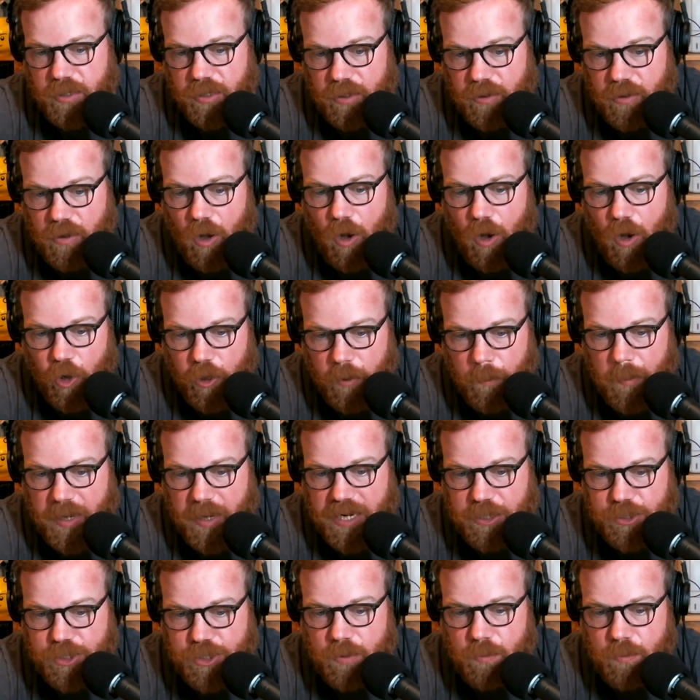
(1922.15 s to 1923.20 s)
an
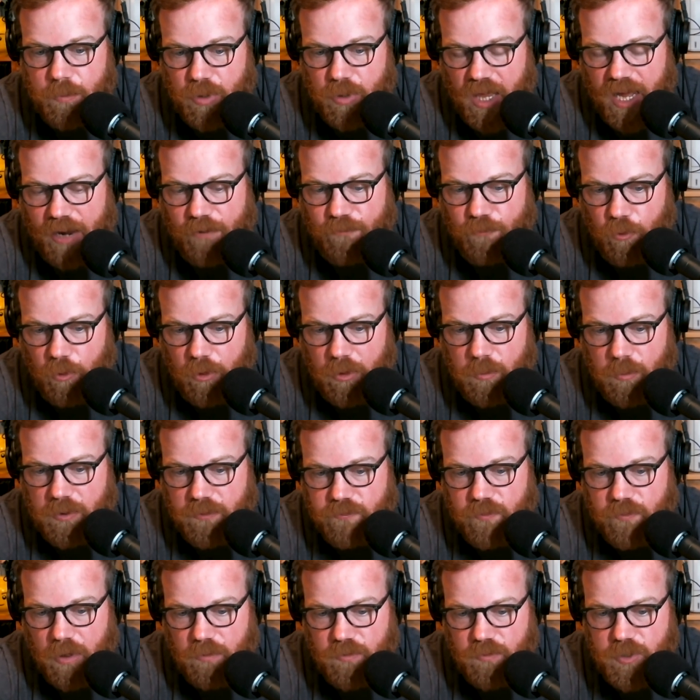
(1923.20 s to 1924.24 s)
automation platform
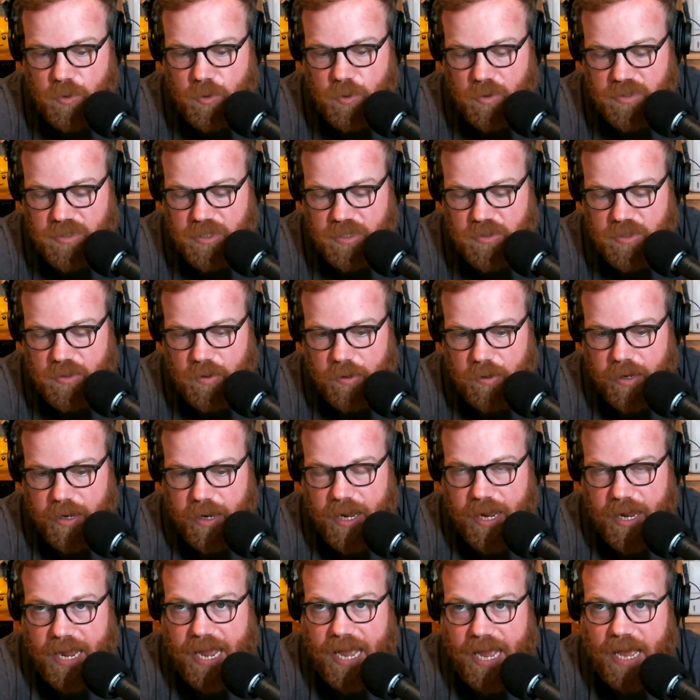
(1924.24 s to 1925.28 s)
of, of sorts is uh,
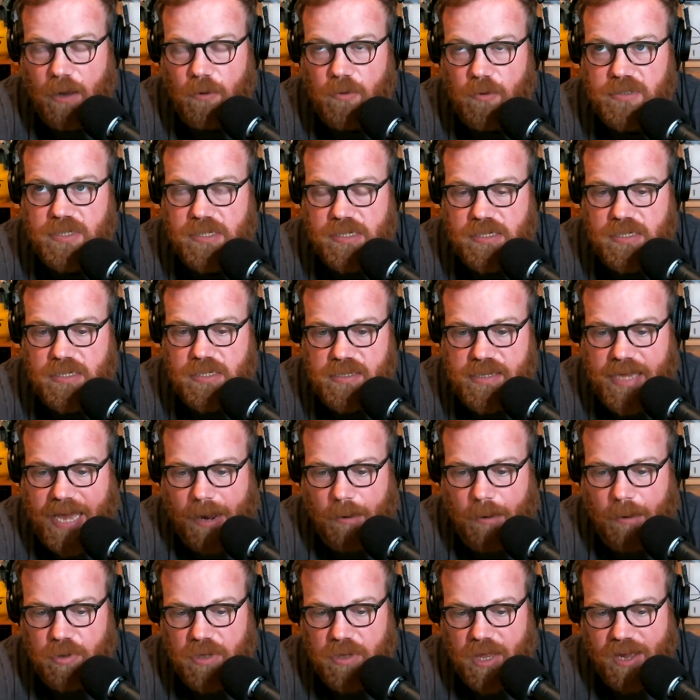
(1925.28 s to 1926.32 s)
how does
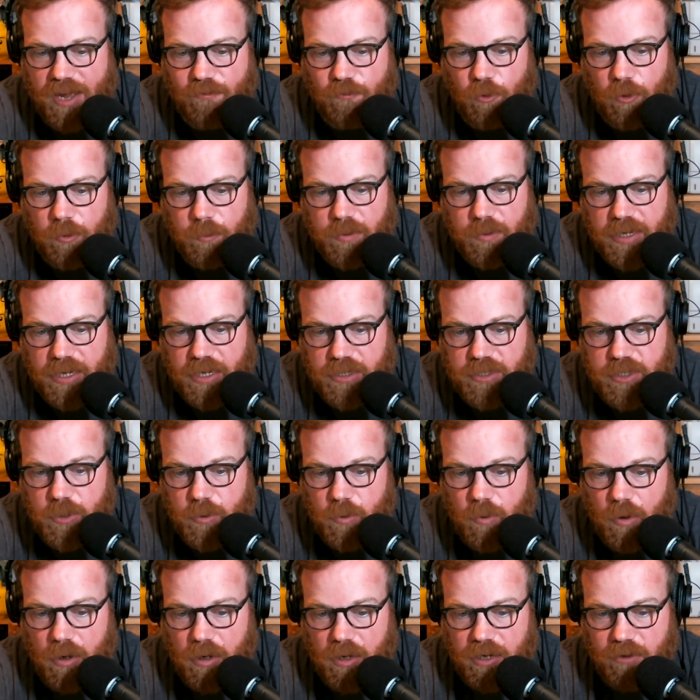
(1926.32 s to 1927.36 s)
that platform get
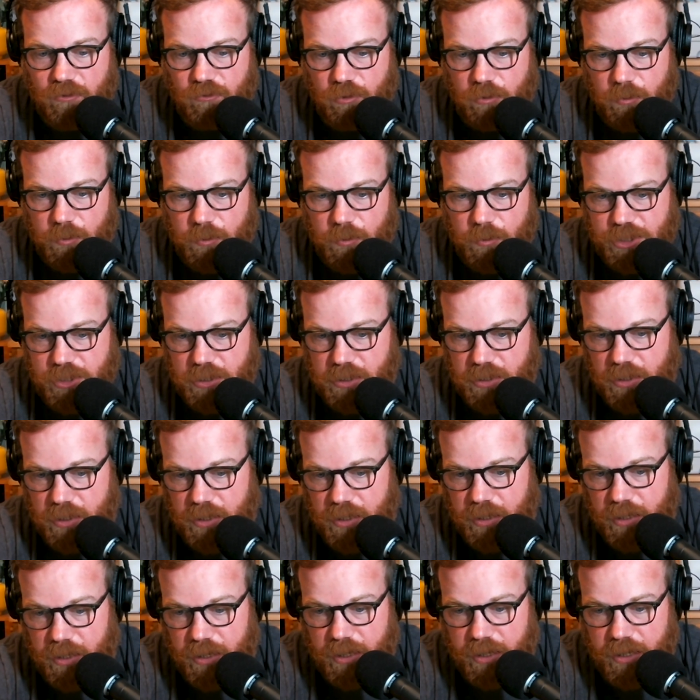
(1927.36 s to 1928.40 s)
to our information
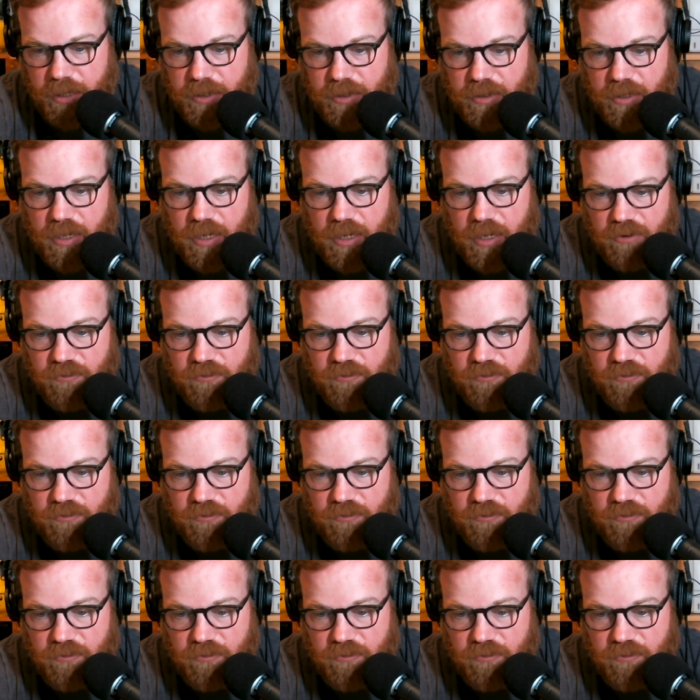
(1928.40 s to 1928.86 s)
and mm-hmm.